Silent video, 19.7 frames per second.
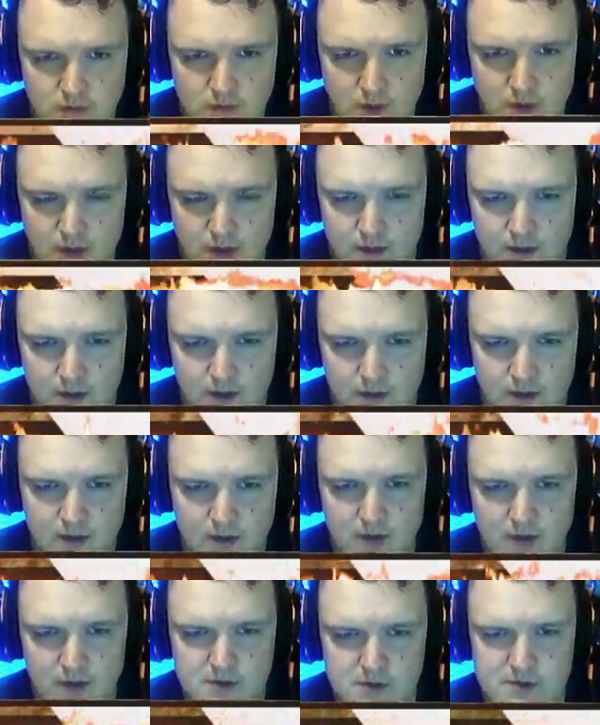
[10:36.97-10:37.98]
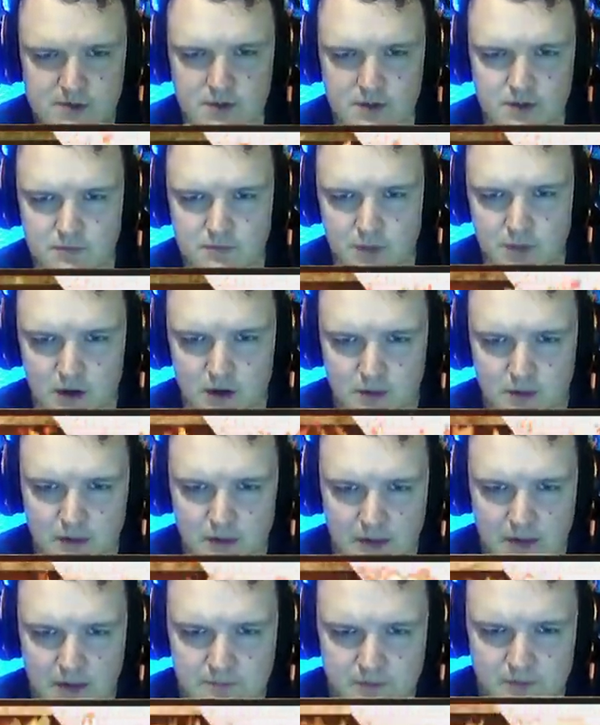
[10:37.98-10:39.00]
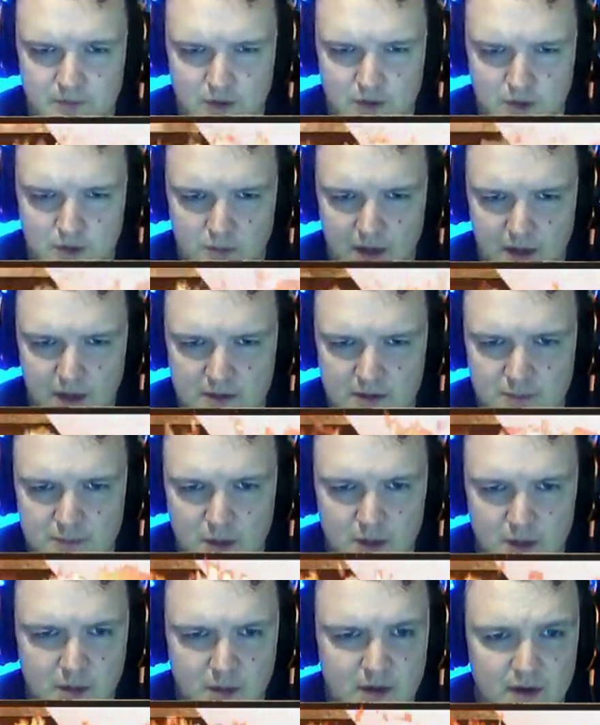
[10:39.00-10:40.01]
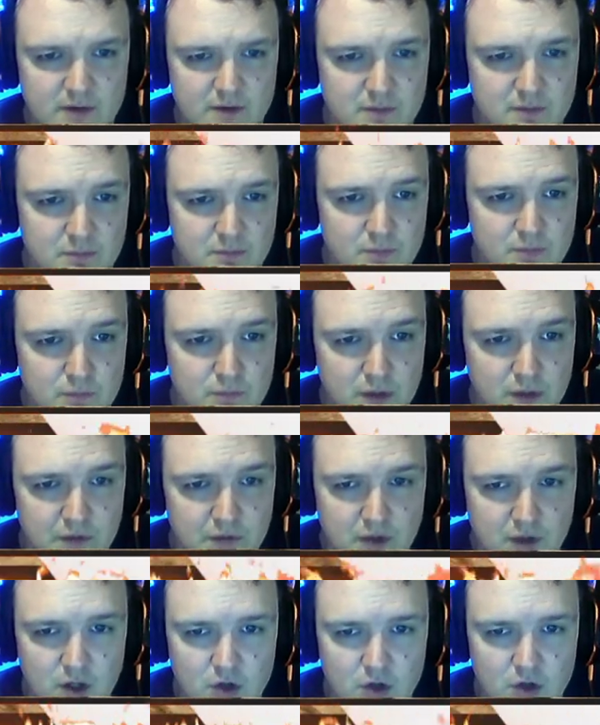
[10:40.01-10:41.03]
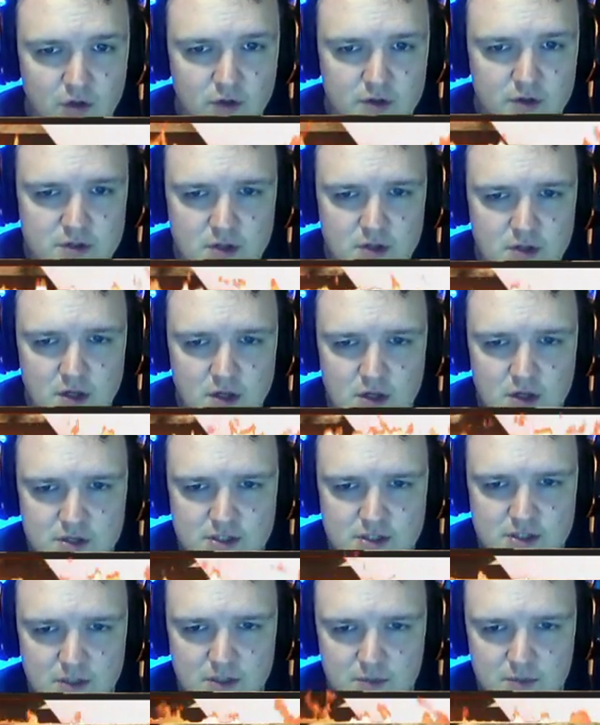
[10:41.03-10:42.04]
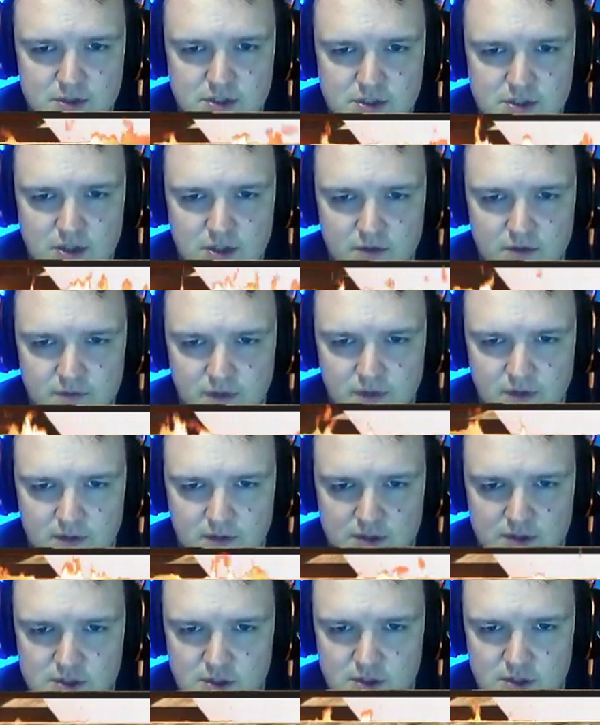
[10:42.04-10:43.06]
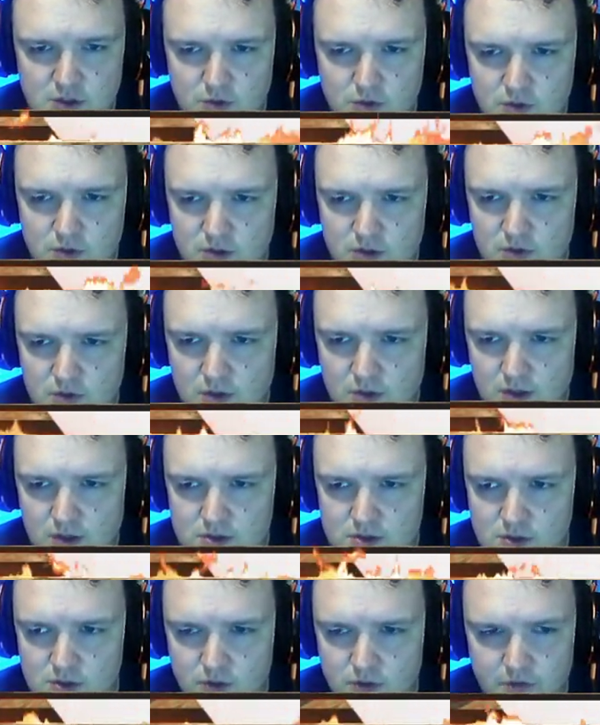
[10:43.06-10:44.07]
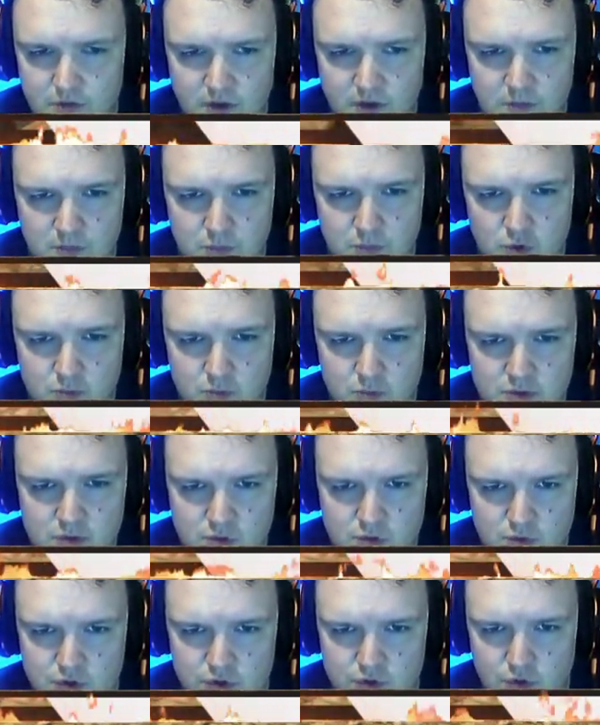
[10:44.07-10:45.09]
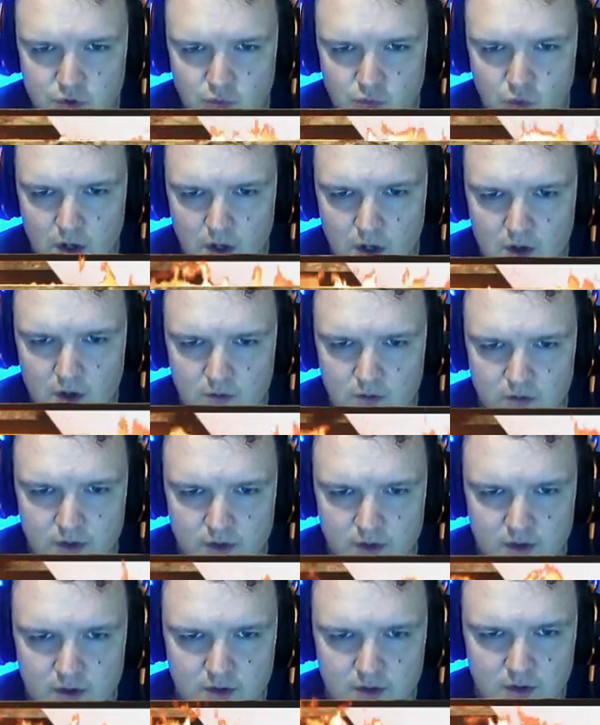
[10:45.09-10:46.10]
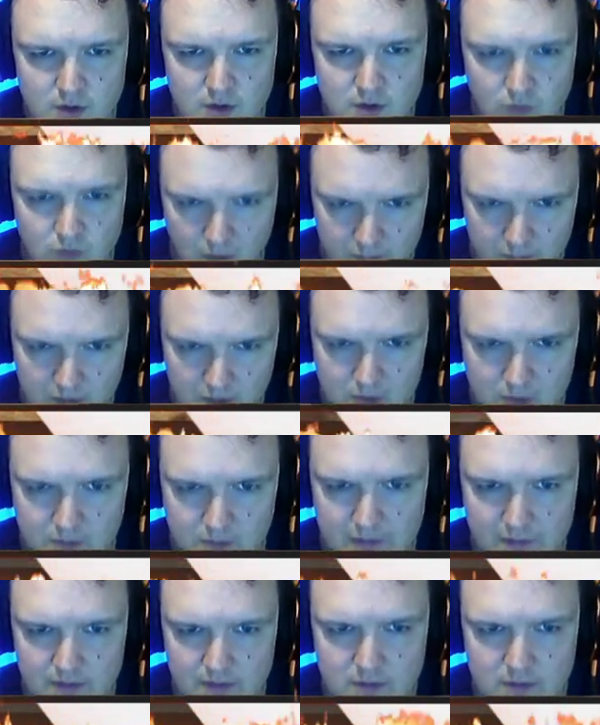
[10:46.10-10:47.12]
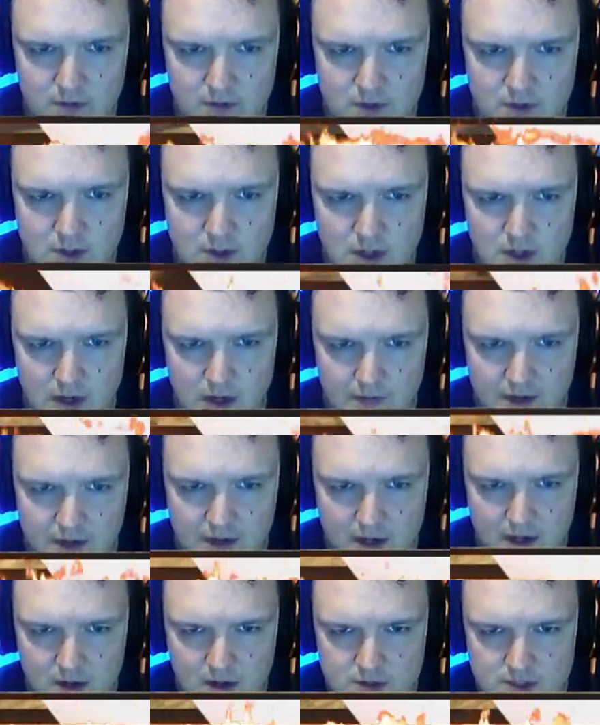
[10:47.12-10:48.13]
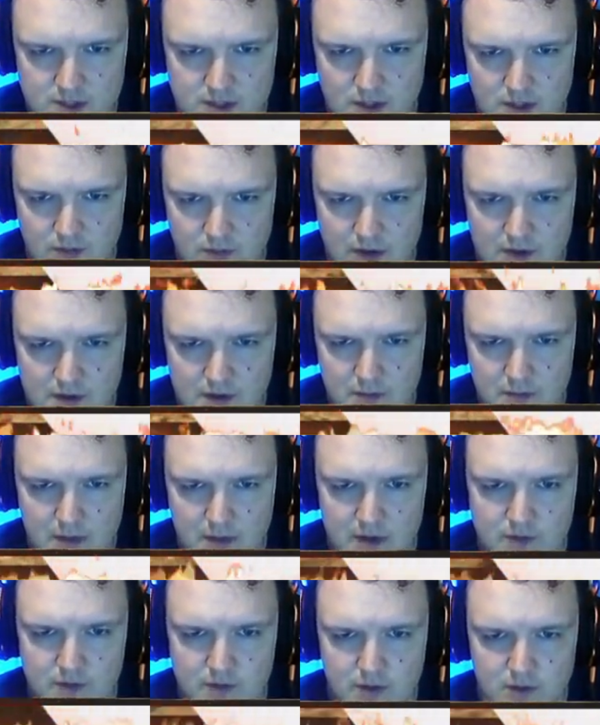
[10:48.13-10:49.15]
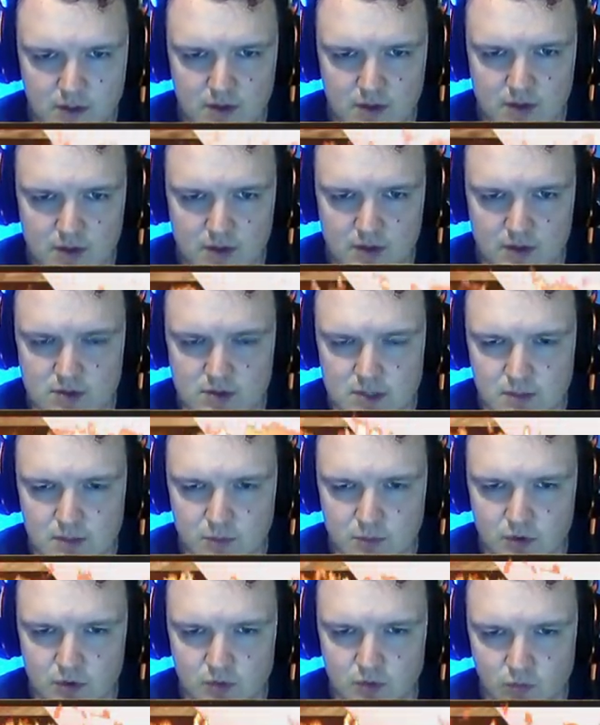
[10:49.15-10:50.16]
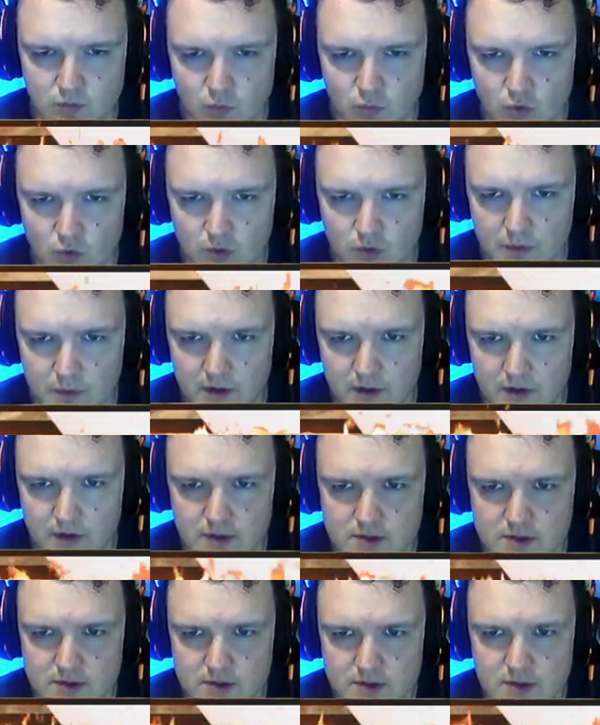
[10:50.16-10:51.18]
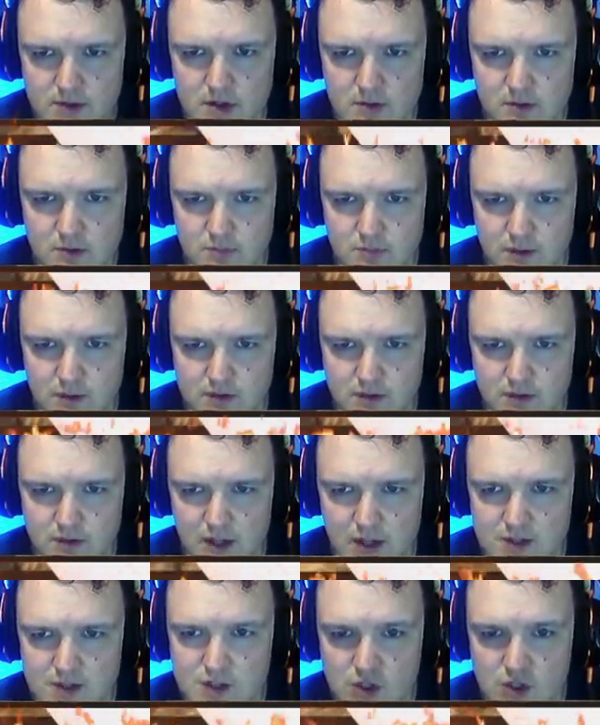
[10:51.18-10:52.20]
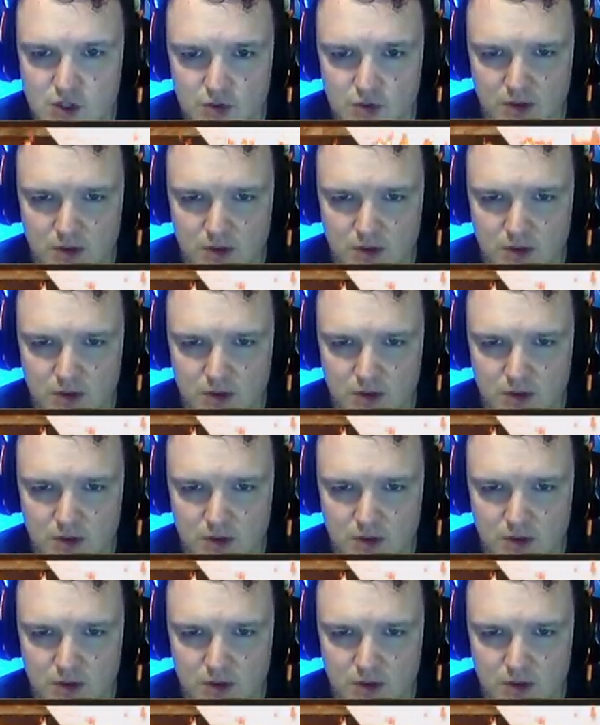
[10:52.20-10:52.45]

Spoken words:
Kind of on the southern part of the map. The only bad spot about living here is some of the stuff, like the sinew that you need, is only found in pumas, which are way over there, right below the mountain. And they kind of stay around that mountain, and they temper warm areas, but not snowy.